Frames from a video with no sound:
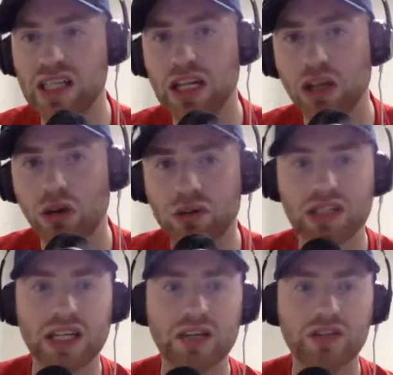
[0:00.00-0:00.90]
get a goal,
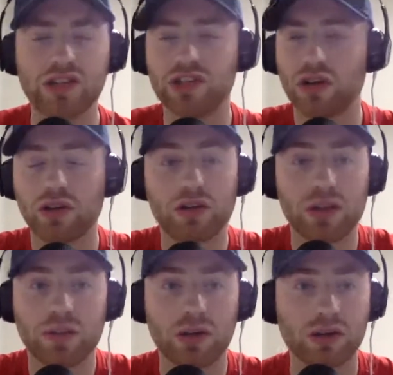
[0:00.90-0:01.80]
didn't get an assist. I
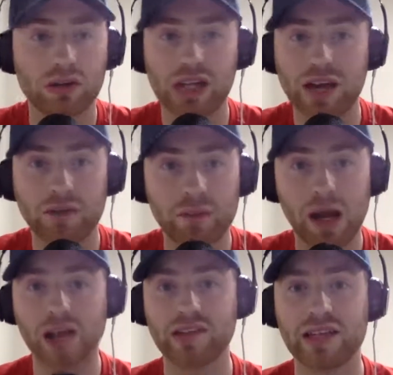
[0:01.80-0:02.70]
thought every
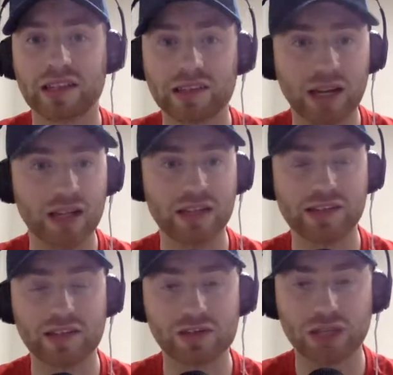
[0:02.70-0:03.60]
pass hit the target
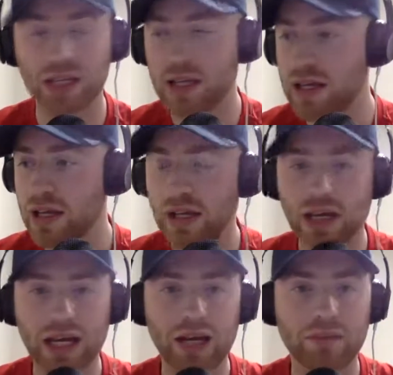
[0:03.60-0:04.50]
essentially.
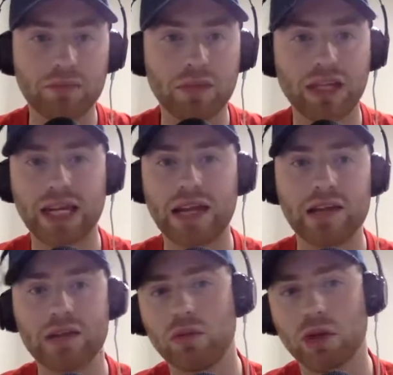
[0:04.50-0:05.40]

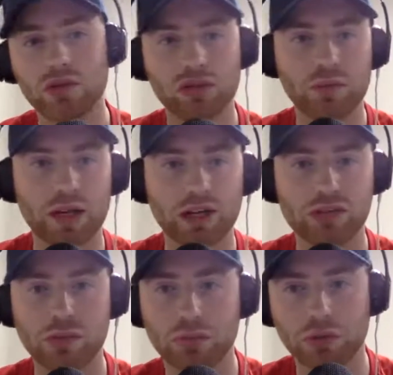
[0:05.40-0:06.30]
Again, the 1-2
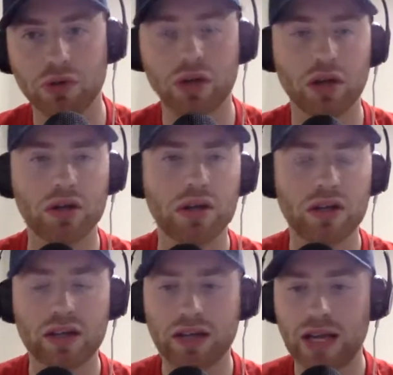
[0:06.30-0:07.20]
passes with Bruno
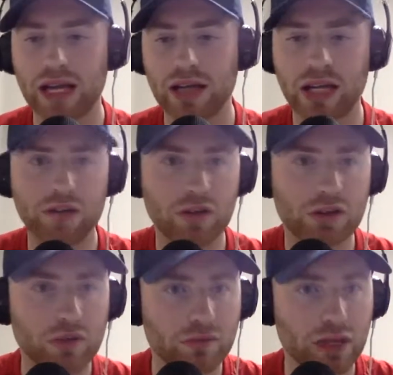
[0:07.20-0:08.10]
and even
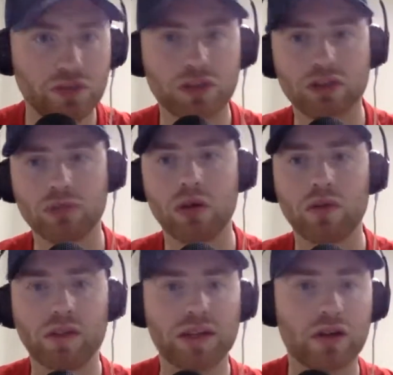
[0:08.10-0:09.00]
Rashford as well
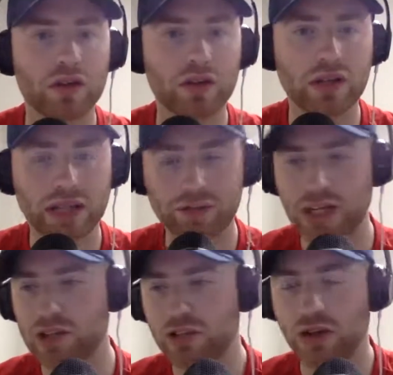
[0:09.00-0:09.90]
on the
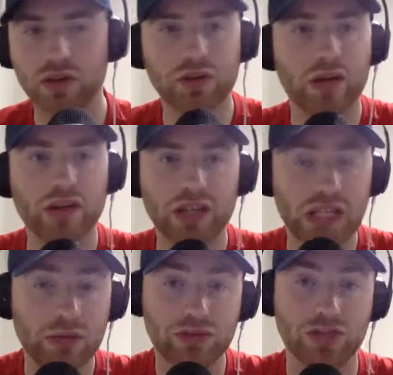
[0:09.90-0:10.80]
left-hand side. I think
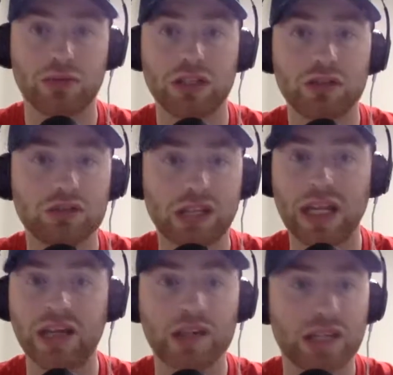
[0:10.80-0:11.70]
he was just really good
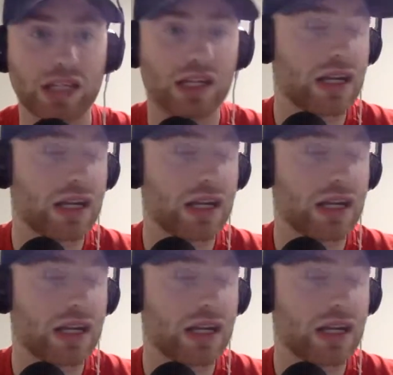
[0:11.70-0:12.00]
today, and I think